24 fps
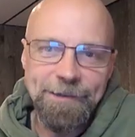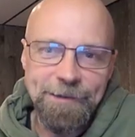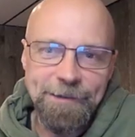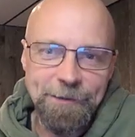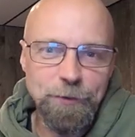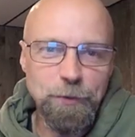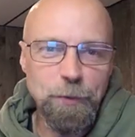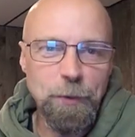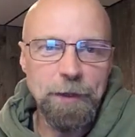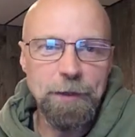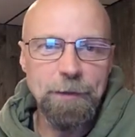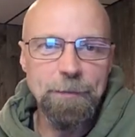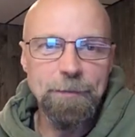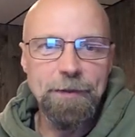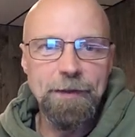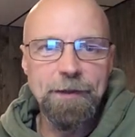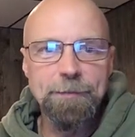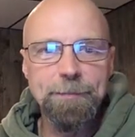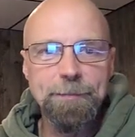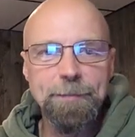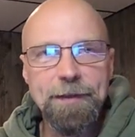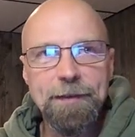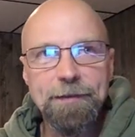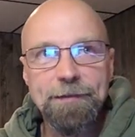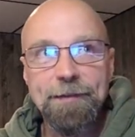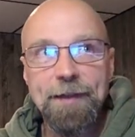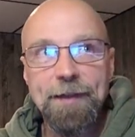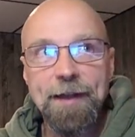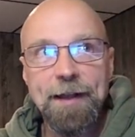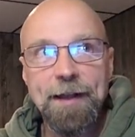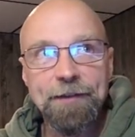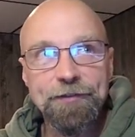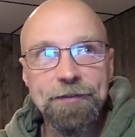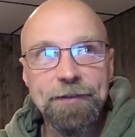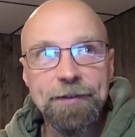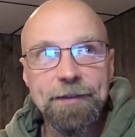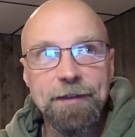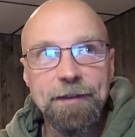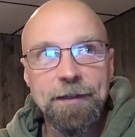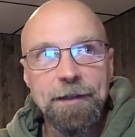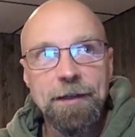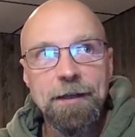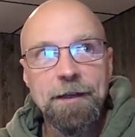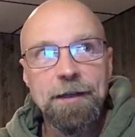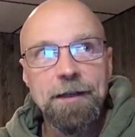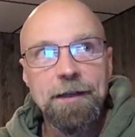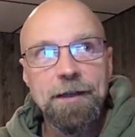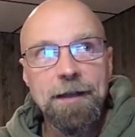did quite a bit because I
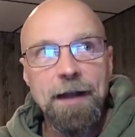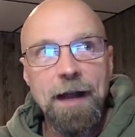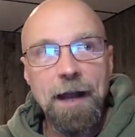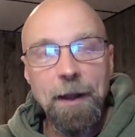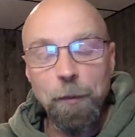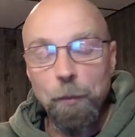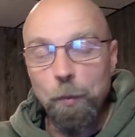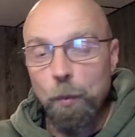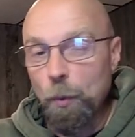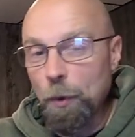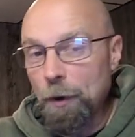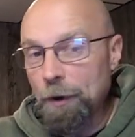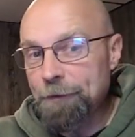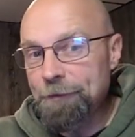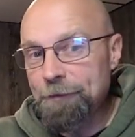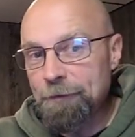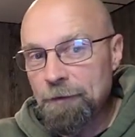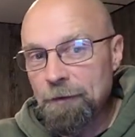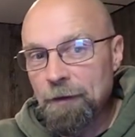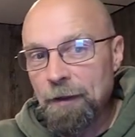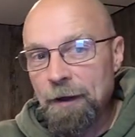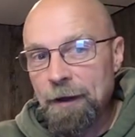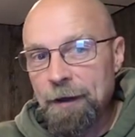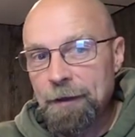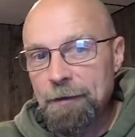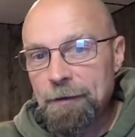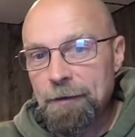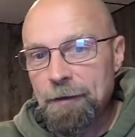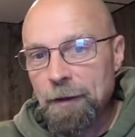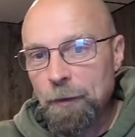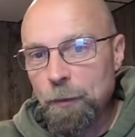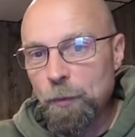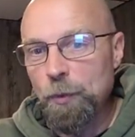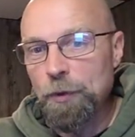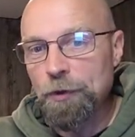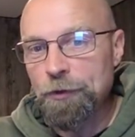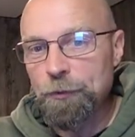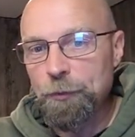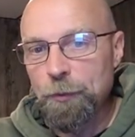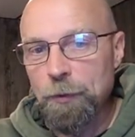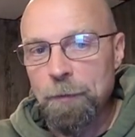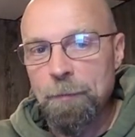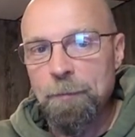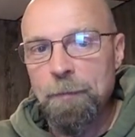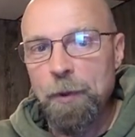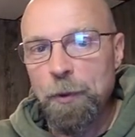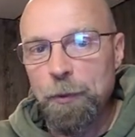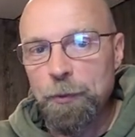worked a lot. I worked
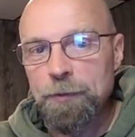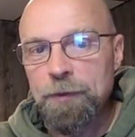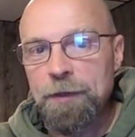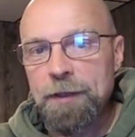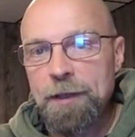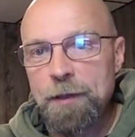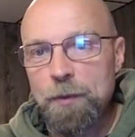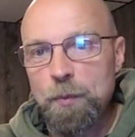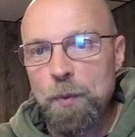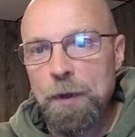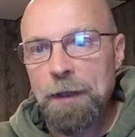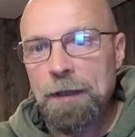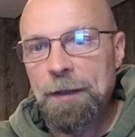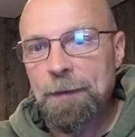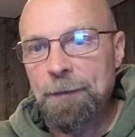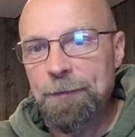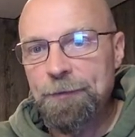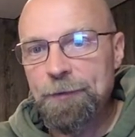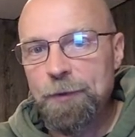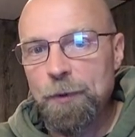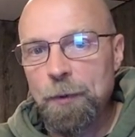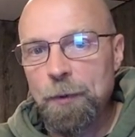remotely while I was